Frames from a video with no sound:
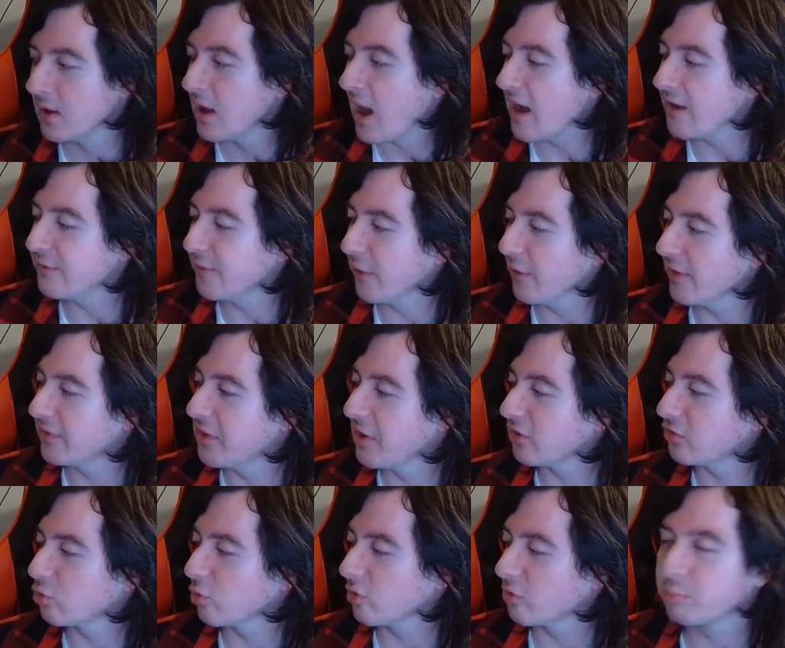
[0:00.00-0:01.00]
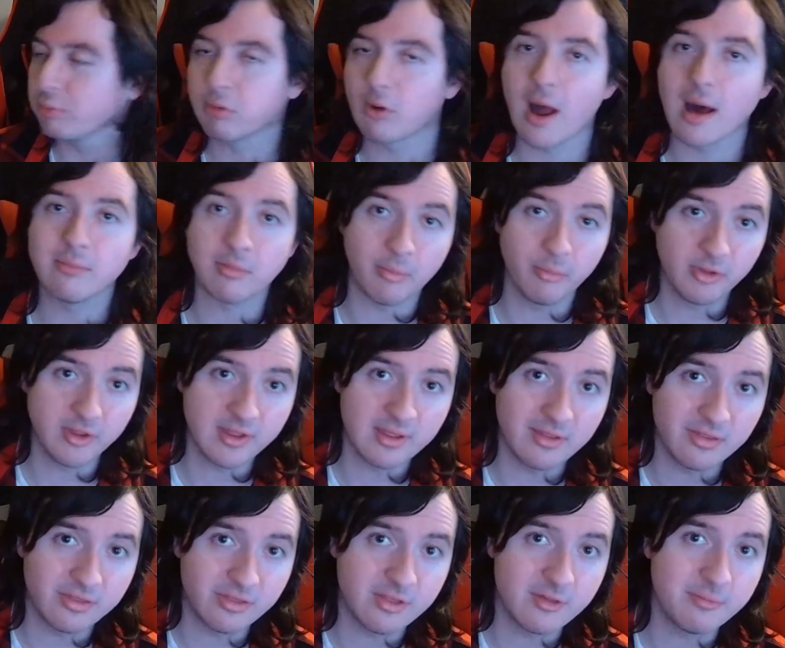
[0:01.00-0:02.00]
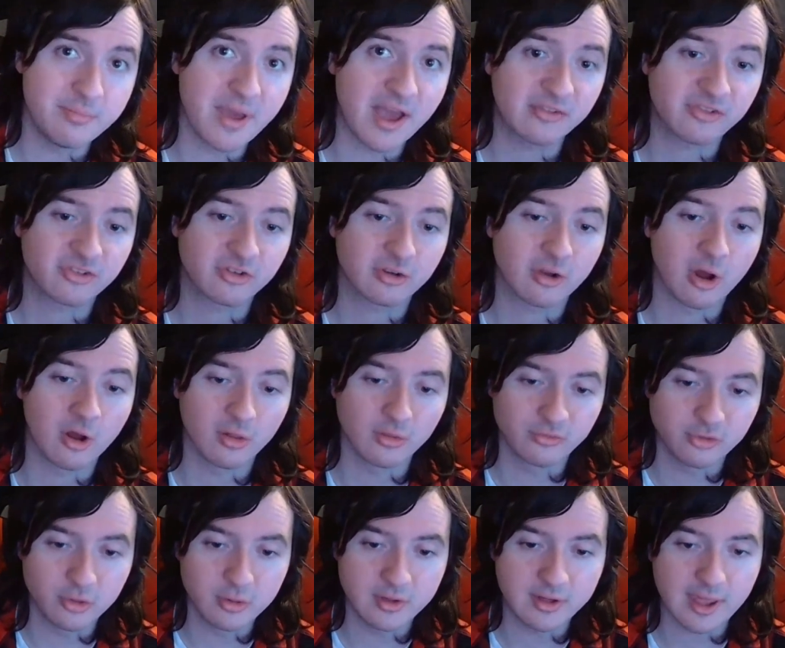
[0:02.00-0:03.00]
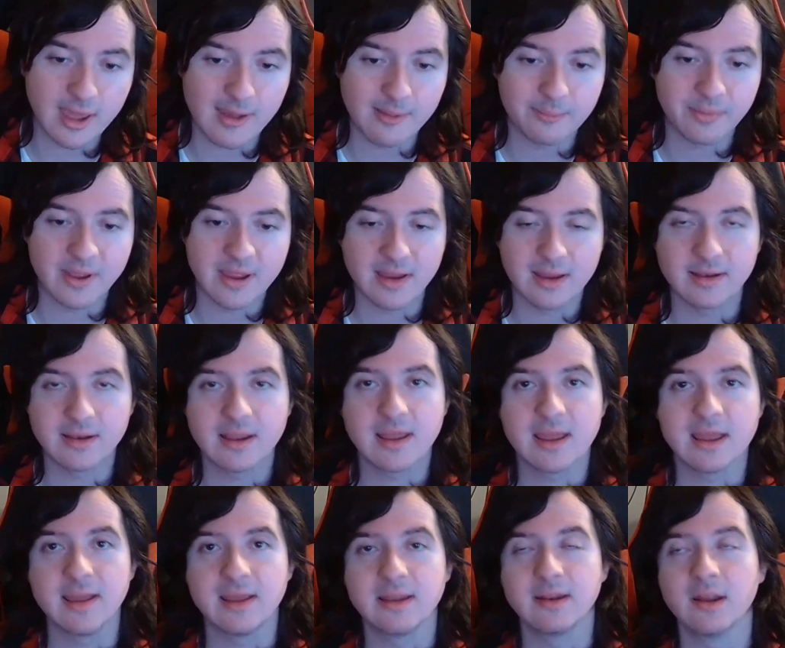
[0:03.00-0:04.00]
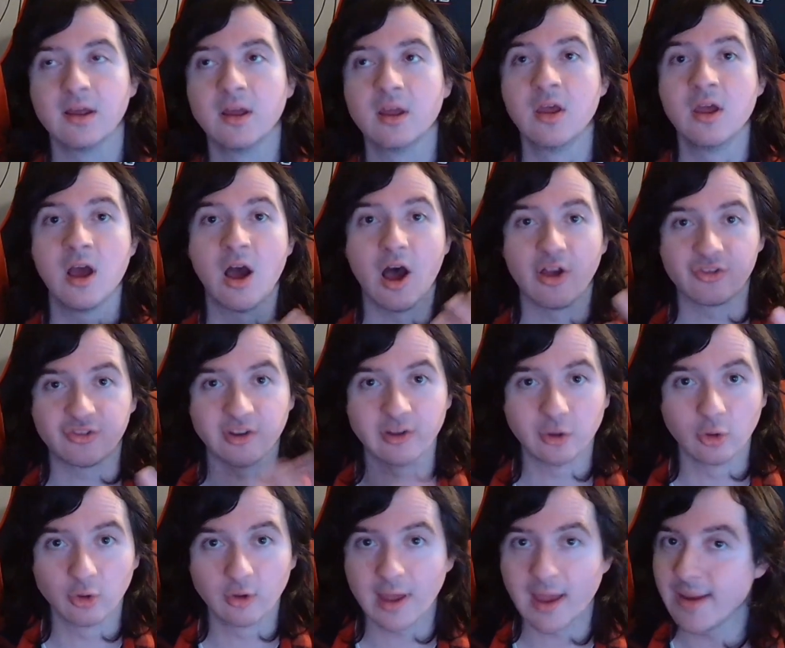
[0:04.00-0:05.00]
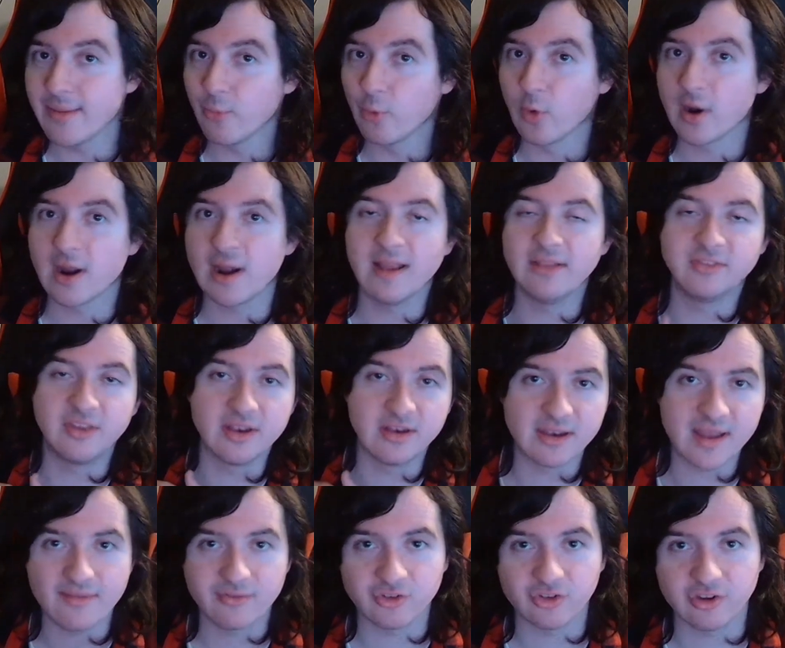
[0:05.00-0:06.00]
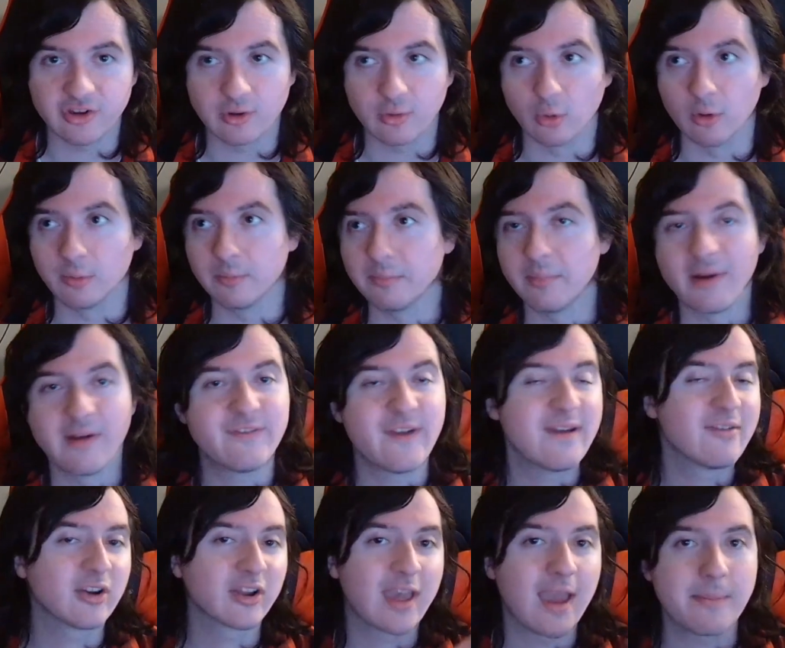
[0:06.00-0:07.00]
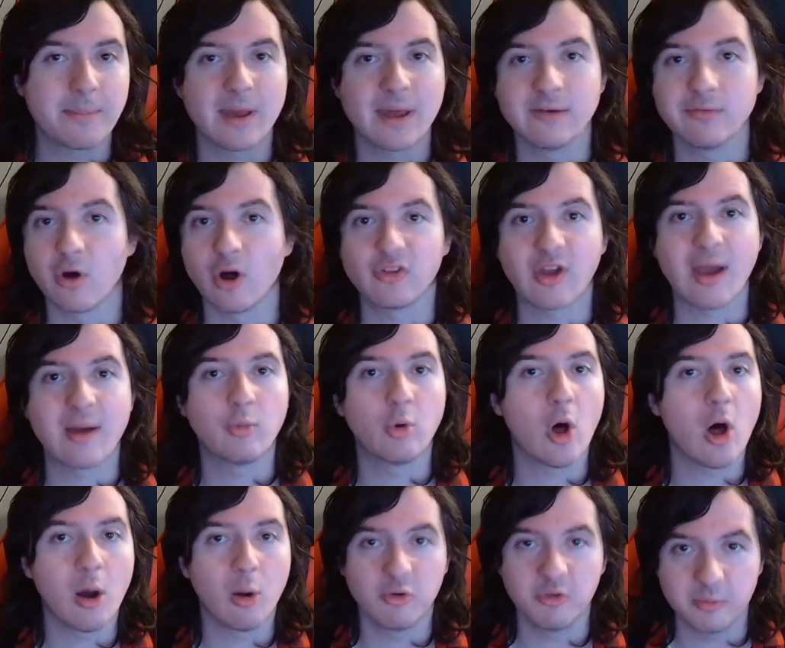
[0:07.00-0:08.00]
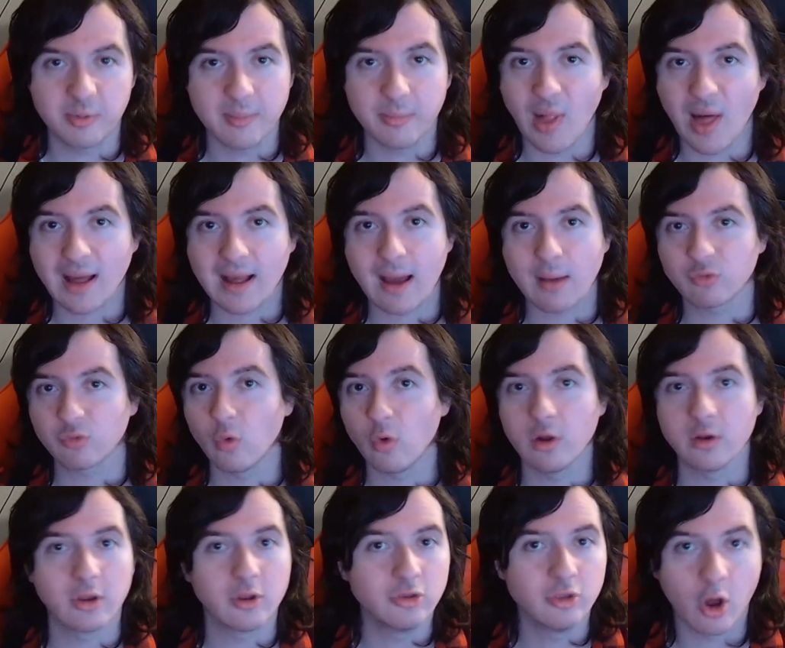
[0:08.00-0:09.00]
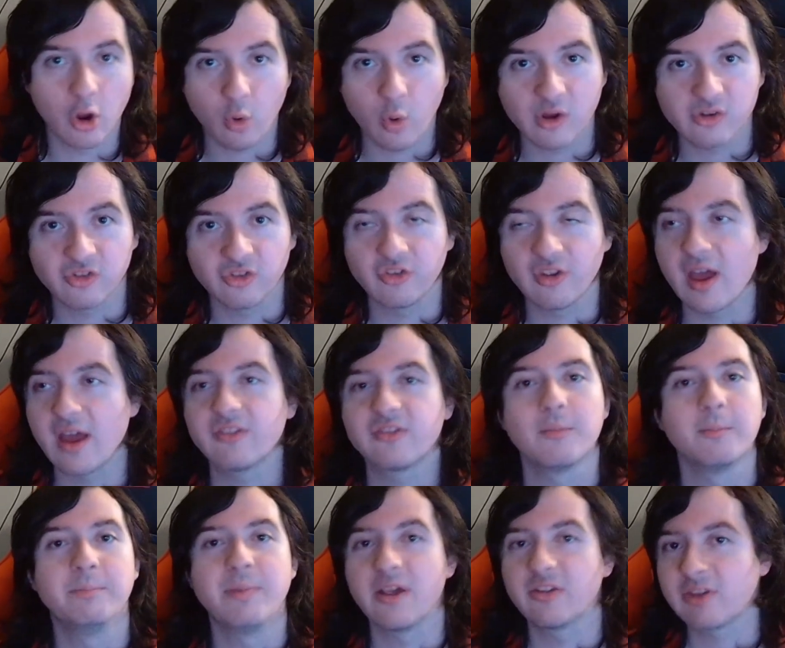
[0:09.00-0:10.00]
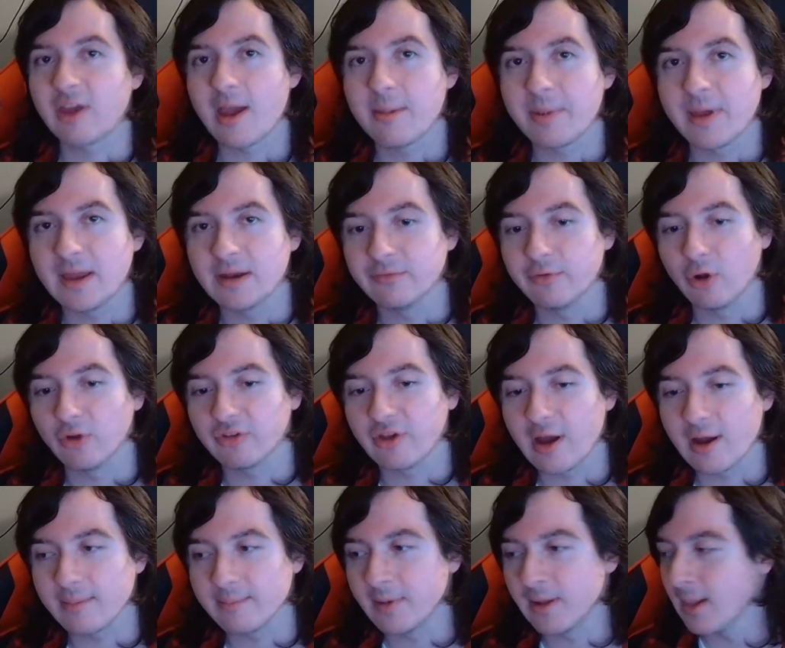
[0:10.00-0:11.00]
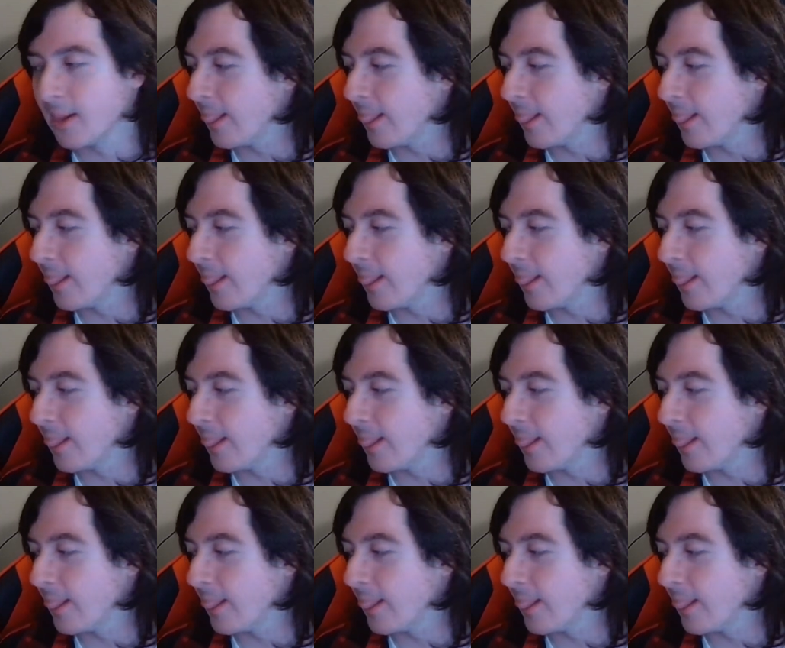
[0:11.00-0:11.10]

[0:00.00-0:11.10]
I feel like this was probably the best Call of Duty campaign in a single game where it didn't have a sequel. My favorite campaign of all time will always be Black Ops 1. No questions asked. Best campaign of all time.